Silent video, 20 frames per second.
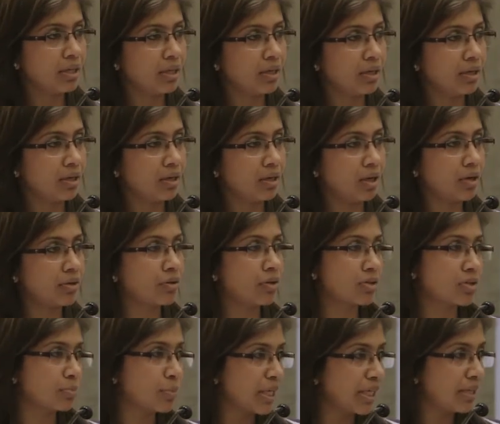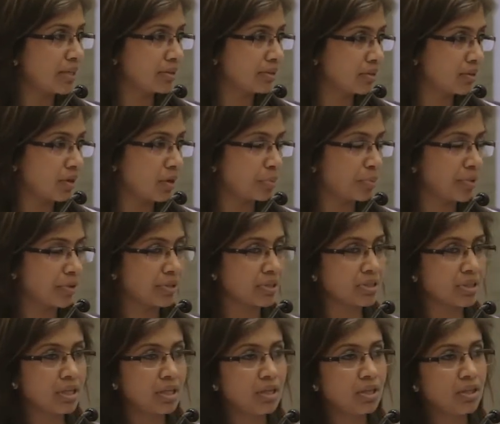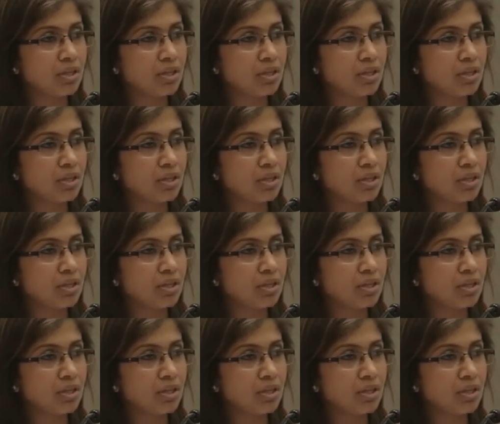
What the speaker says: across many other corporates.